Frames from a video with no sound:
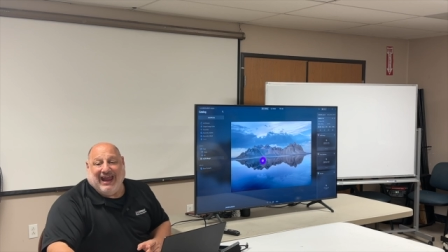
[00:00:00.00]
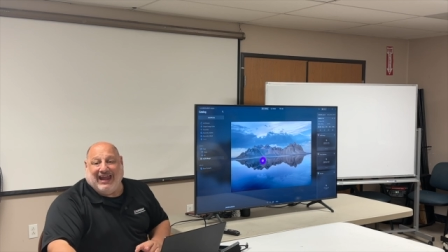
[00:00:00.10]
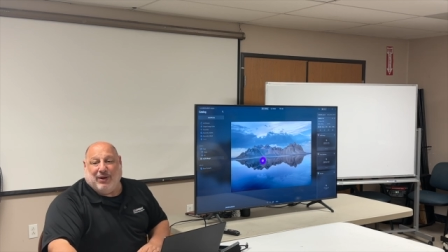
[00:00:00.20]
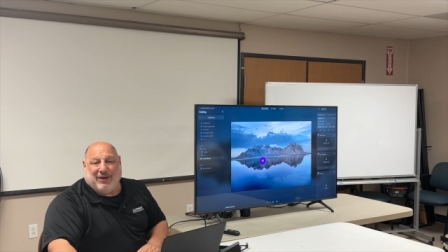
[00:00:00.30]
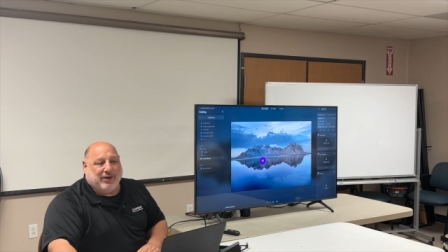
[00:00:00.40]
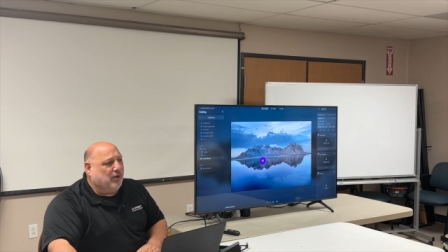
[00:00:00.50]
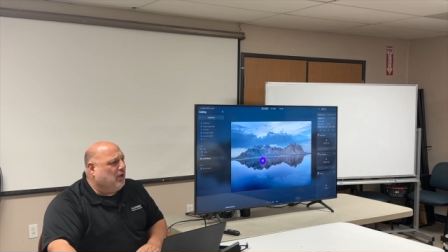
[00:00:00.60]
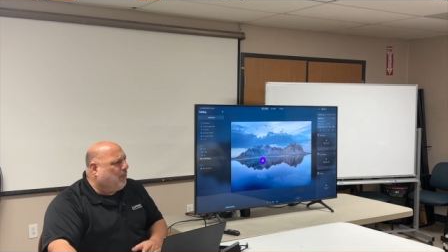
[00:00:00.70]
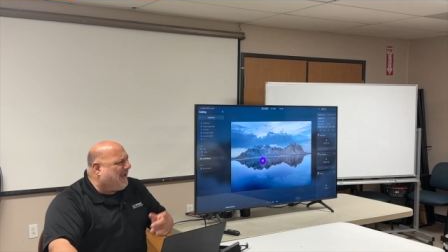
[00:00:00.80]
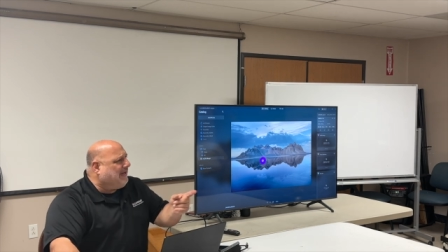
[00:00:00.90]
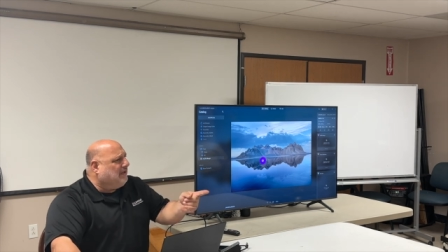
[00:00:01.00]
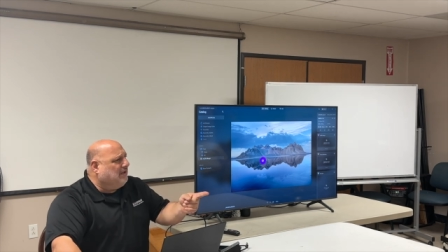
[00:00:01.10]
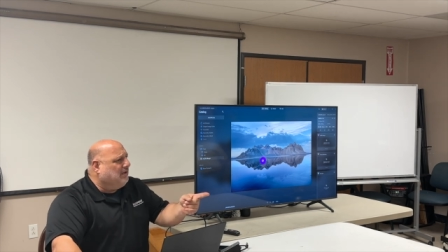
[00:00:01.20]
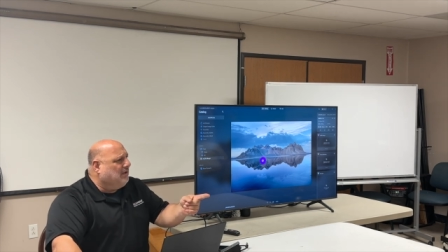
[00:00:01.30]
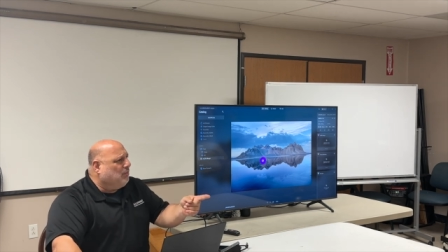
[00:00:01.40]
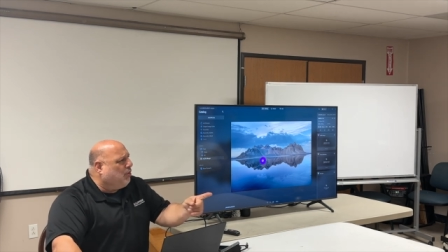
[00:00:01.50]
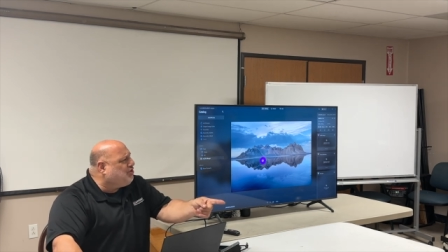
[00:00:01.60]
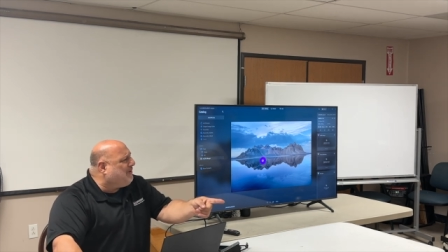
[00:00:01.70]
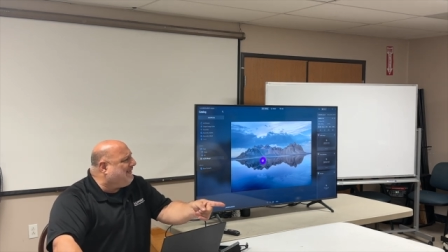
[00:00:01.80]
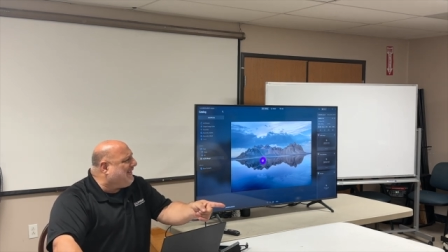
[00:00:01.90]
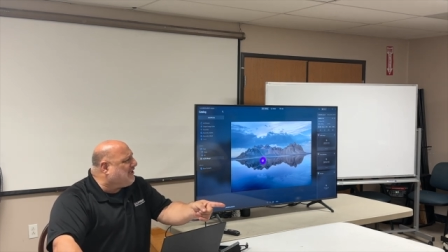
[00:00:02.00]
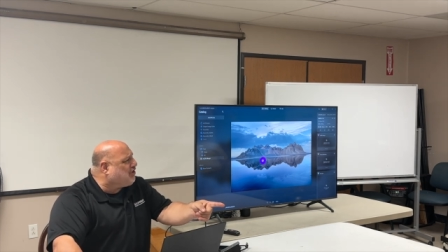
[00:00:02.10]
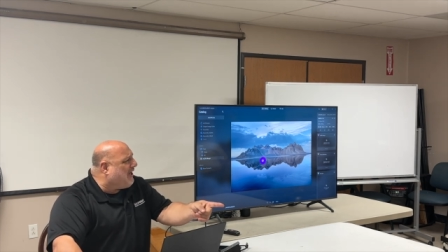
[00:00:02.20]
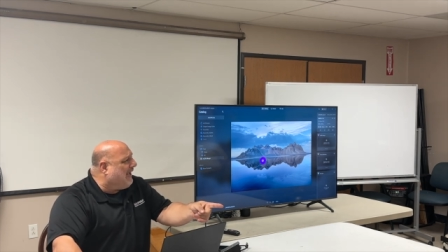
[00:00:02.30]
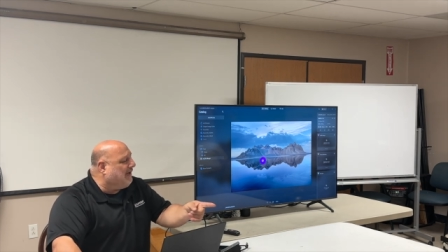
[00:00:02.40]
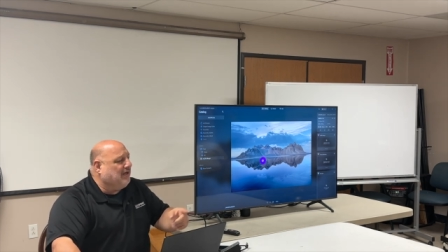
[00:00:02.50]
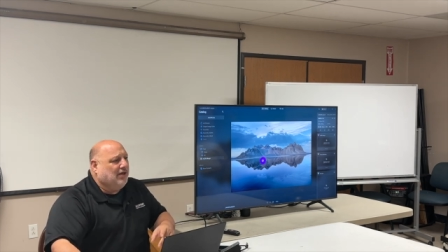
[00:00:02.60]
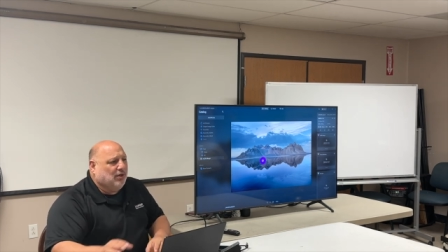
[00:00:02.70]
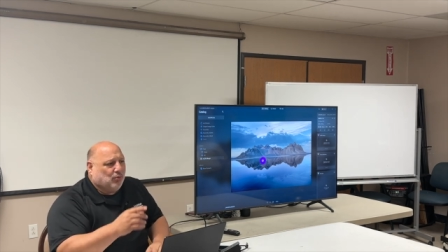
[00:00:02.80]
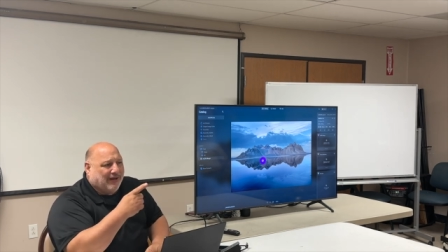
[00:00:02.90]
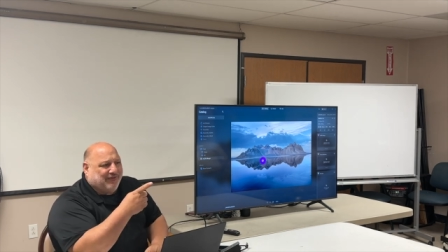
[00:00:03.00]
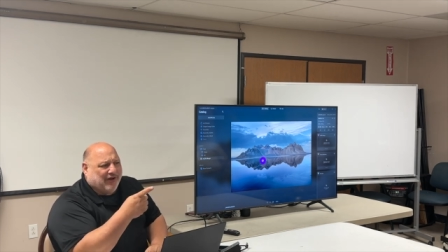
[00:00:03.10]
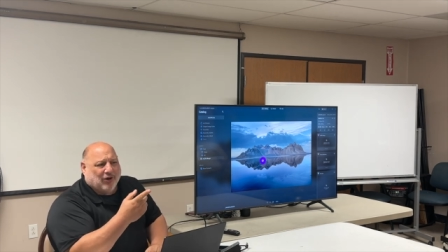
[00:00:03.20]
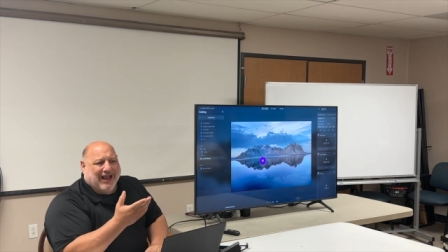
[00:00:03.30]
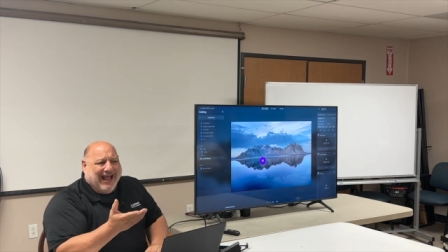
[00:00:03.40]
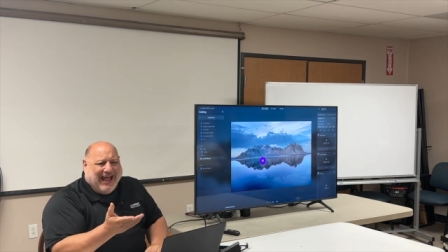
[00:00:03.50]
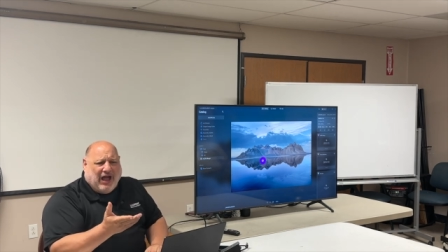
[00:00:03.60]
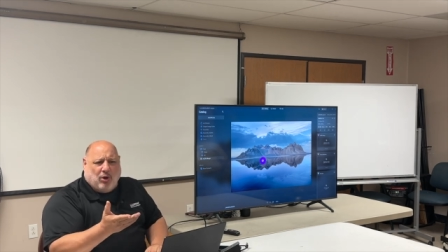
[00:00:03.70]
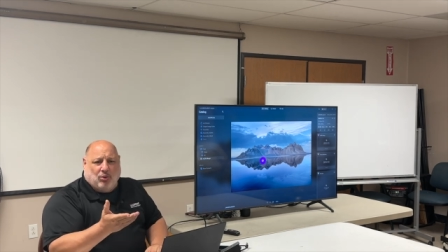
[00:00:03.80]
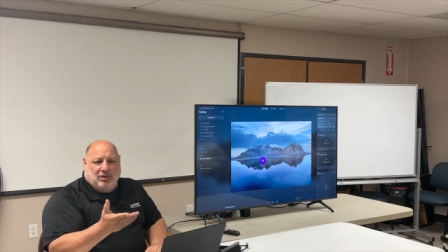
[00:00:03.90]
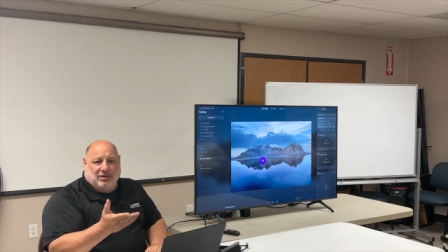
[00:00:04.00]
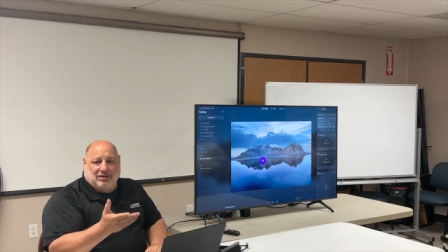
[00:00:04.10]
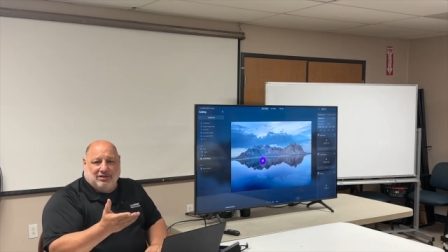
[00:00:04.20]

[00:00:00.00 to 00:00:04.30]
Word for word: And I went, wait, where'd you get that shot? Right there. How?